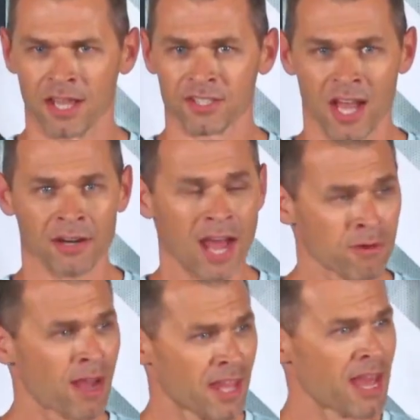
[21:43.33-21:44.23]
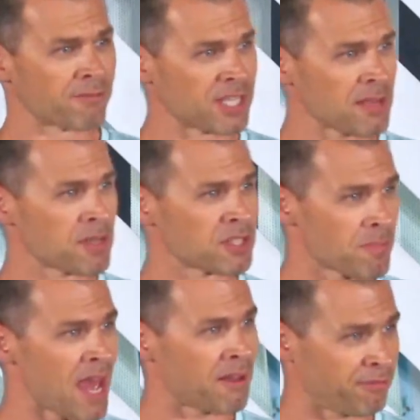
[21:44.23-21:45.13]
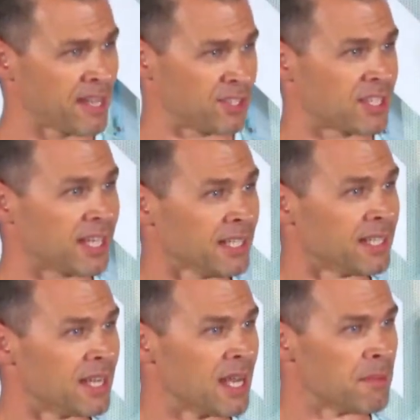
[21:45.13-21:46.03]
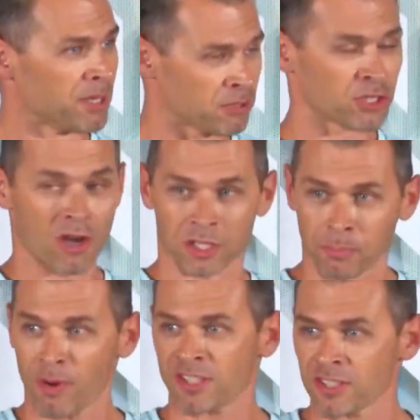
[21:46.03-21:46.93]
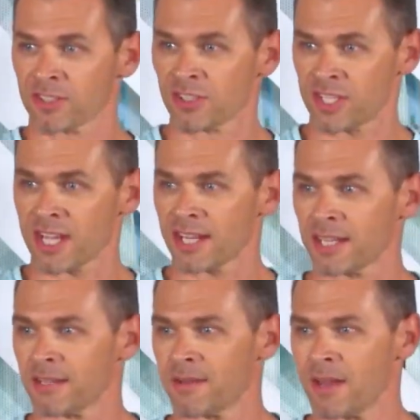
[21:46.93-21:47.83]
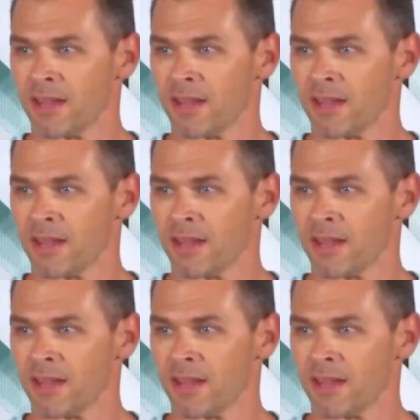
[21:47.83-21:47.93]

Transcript: See, I'd, I'd rather have demons manifesting because God's presence is here